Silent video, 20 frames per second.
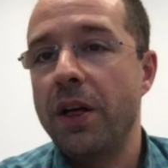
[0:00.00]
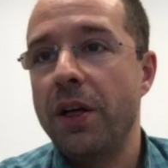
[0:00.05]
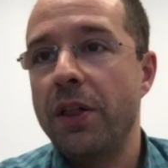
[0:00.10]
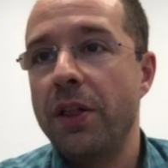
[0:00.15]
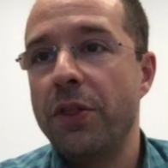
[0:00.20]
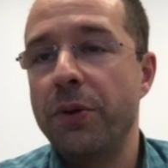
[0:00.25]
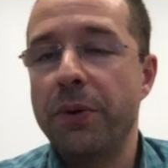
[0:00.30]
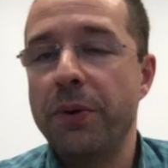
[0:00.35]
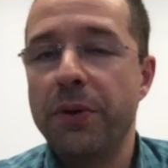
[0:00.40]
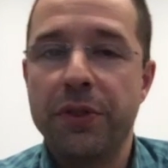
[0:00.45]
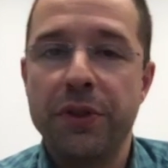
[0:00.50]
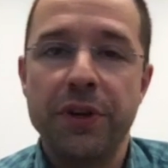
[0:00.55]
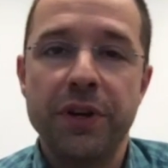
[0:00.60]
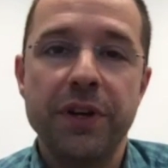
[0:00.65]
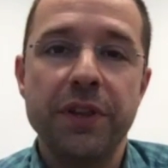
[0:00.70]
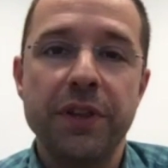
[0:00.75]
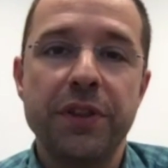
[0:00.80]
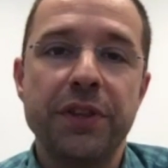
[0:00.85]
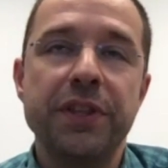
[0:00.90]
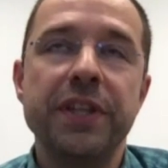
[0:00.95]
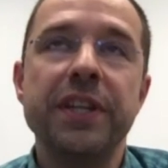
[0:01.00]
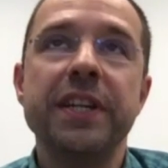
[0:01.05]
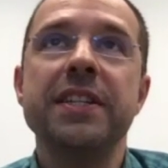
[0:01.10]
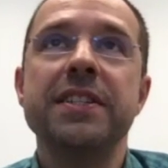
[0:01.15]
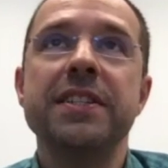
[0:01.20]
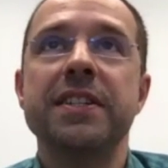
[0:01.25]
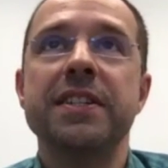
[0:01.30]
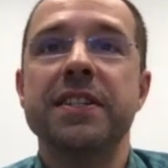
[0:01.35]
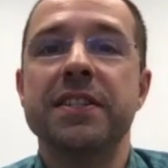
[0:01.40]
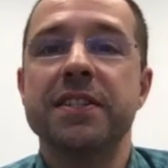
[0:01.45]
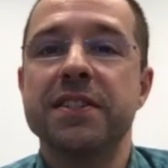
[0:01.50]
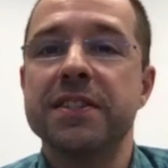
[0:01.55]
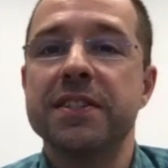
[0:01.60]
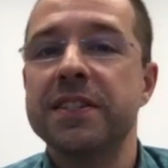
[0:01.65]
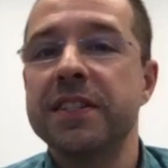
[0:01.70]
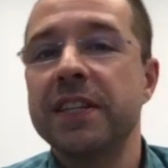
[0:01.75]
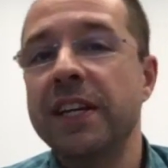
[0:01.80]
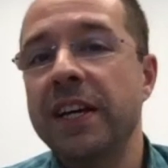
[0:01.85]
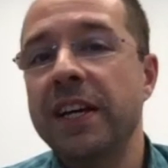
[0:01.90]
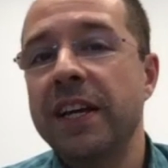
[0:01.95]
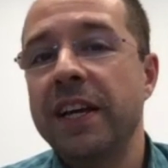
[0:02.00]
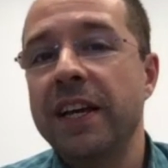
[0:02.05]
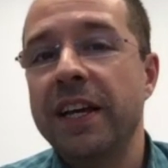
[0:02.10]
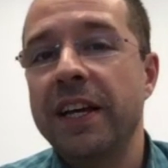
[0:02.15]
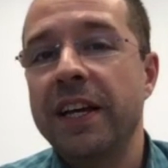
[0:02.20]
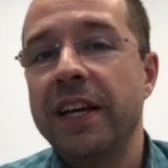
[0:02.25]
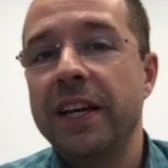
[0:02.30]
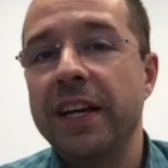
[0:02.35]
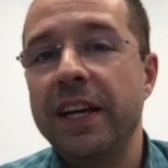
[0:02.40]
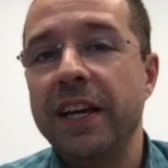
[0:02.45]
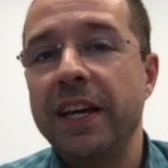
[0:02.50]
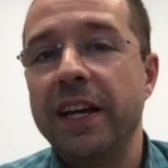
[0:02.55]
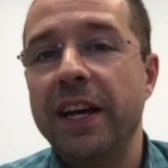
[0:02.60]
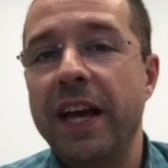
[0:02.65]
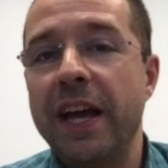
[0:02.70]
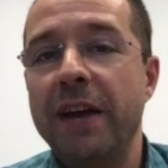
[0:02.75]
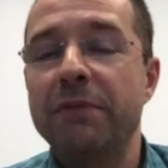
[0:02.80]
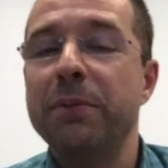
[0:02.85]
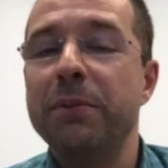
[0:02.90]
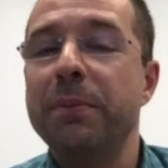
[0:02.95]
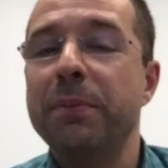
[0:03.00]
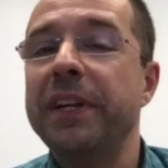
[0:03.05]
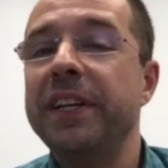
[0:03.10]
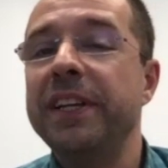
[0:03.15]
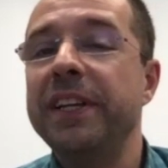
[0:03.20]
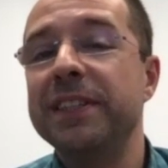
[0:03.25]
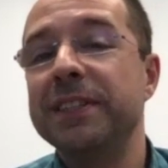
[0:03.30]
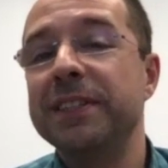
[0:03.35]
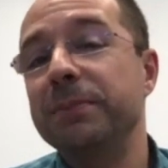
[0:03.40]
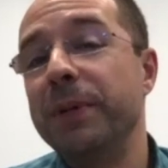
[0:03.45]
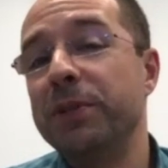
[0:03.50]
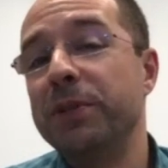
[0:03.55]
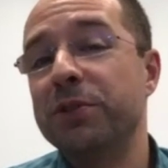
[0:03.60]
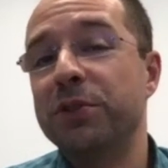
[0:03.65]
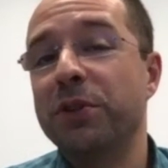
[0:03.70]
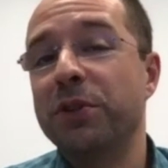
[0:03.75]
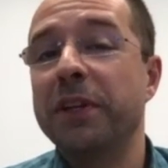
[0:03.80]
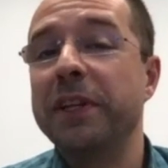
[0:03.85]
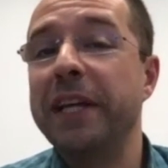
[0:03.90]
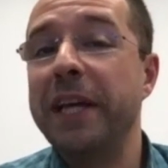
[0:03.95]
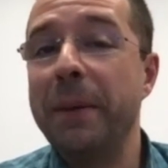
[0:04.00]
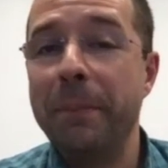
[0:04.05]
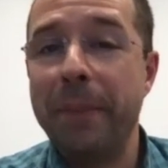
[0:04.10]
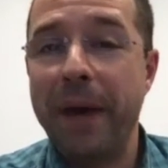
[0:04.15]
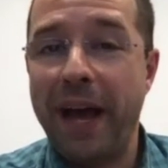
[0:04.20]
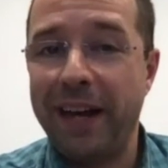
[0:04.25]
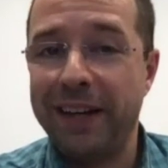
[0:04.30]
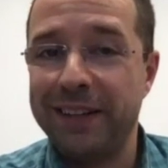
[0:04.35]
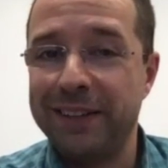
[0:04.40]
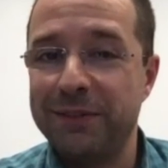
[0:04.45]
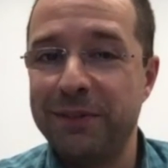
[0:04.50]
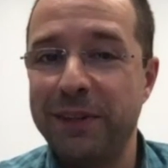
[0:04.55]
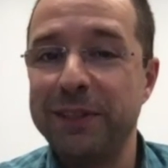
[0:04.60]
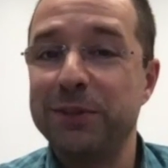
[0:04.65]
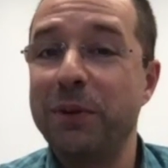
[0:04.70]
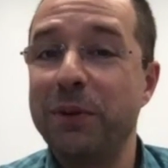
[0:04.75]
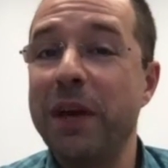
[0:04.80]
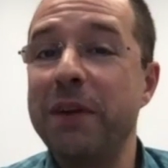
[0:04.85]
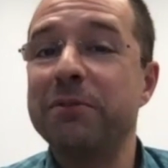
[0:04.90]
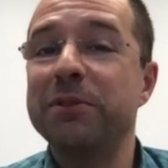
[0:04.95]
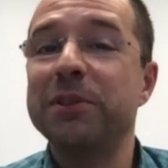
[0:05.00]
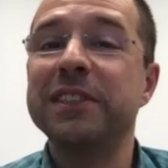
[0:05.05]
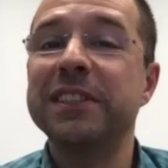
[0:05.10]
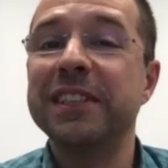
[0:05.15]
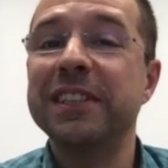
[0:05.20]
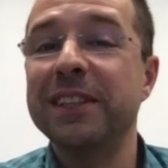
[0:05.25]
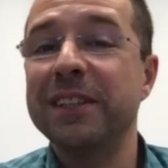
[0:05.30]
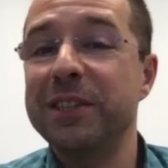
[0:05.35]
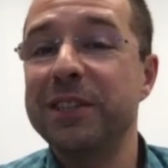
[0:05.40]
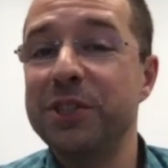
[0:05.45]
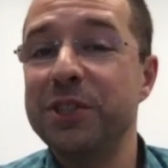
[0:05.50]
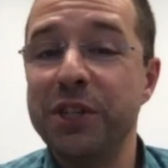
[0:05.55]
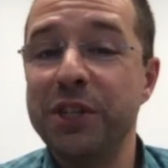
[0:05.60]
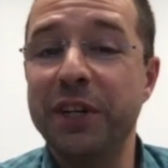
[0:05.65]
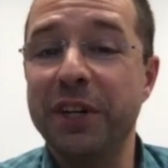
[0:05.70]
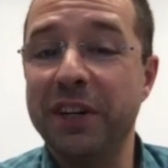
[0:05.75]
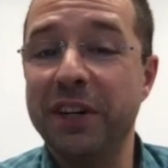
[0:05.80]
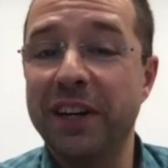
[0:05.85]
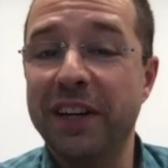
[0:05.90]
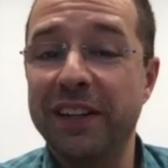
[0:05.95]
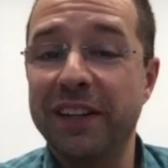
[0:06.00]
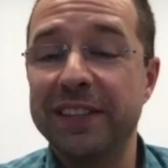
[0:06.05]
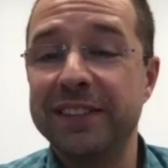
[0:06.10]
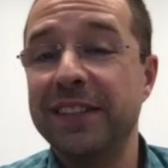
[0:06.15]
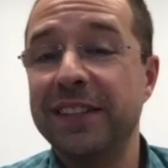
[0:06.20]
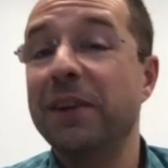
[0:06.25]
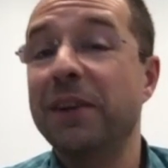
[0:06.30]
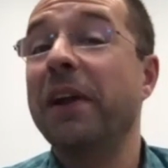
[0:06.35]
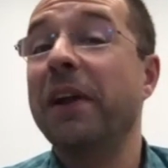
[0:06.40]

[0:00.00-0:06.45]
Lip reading: The thing is this: everybody is measured on the impact. Right, so every single engineer, unless they're